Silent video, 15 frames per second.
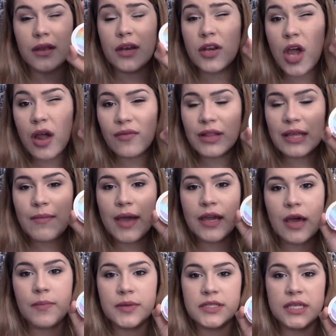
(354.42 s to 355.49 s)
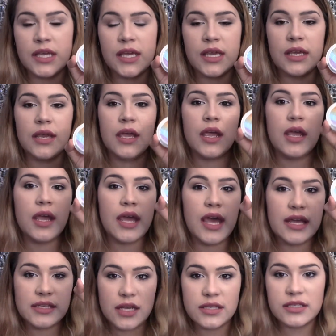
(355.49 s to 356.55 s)
Not really my cup of tea.
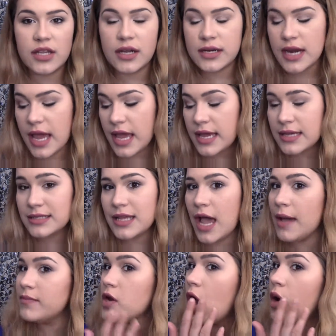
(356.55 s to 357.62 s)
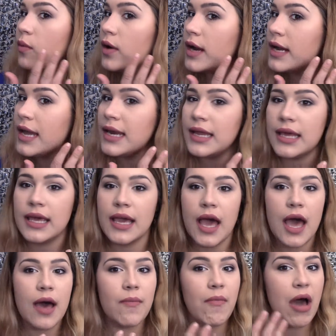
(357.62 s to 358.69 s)
It does look nice. I'm not wearing any
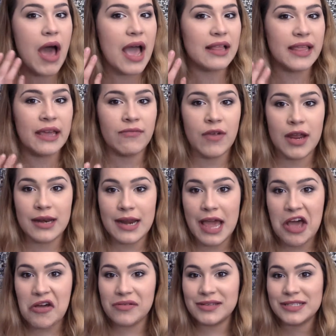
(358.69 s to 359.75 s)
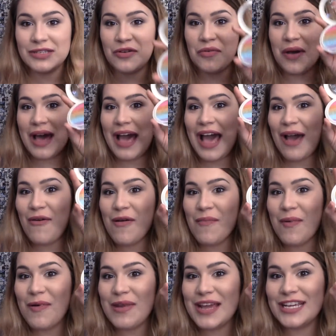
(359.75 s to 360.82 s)
um, highlight right now, so how
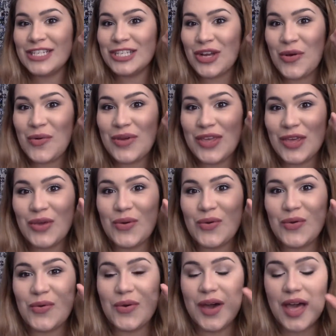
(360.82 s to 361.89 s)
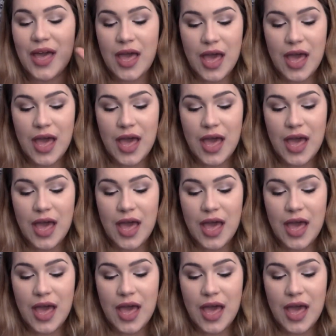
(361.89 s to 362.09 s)
about I show you?